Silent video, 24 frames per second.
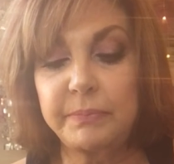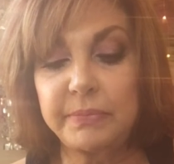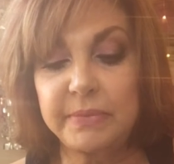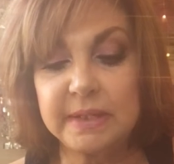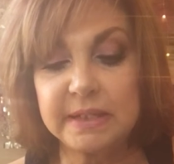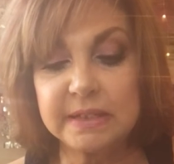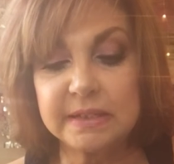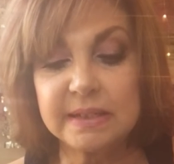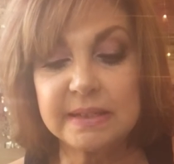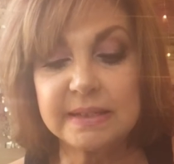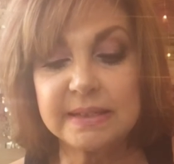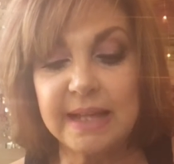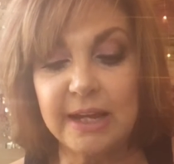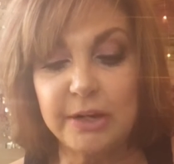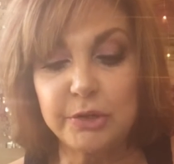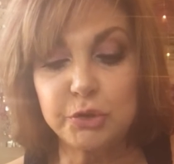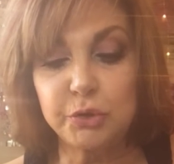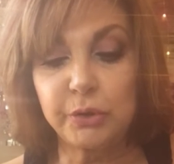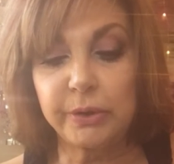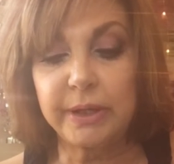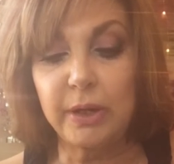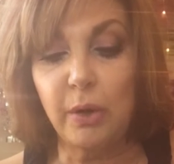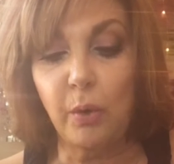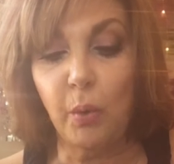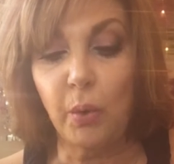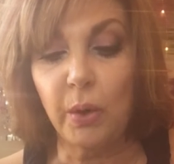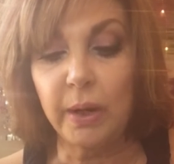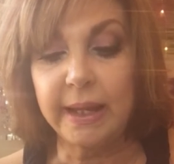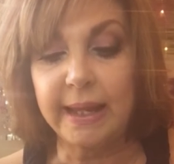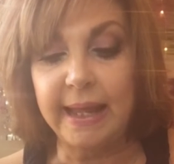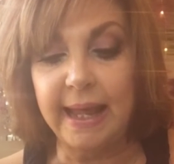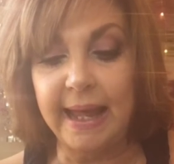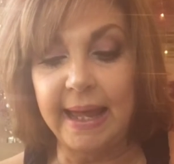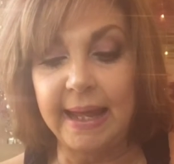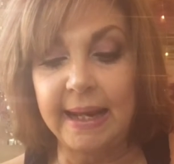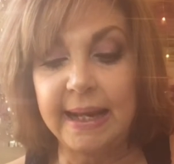this is actually
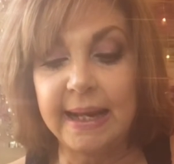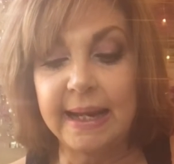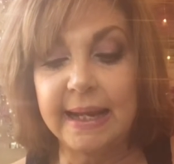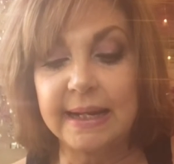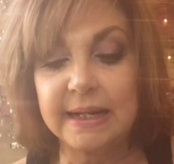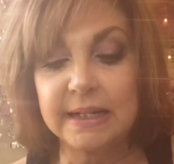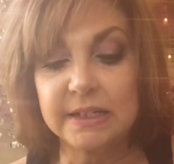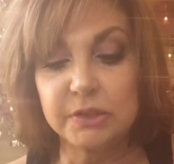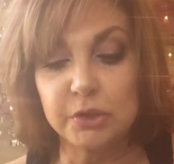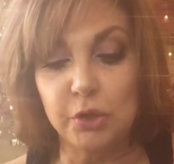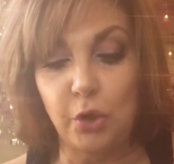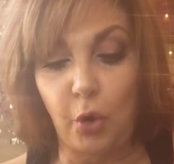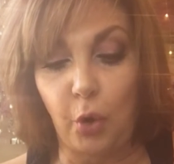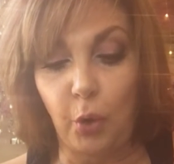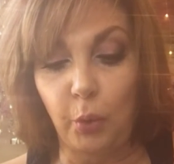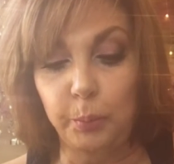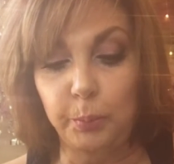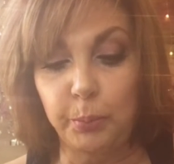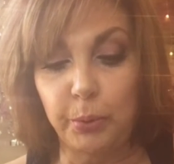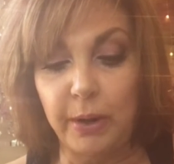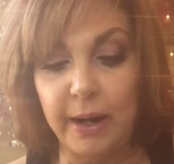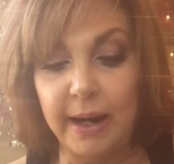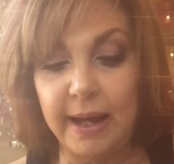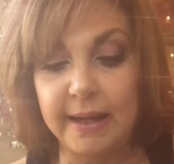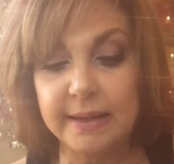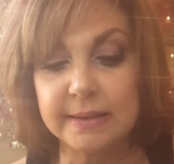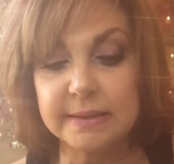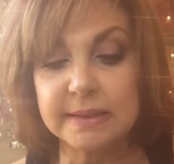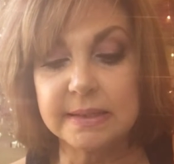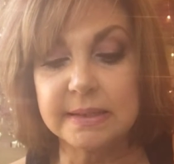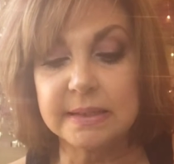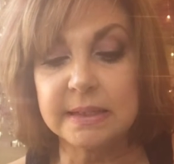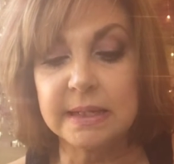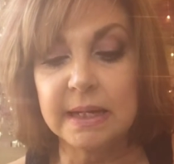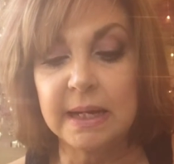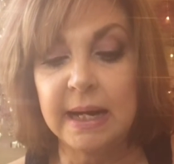organic, and it's cold
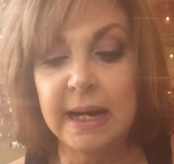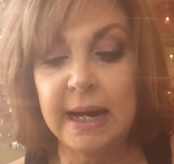pressed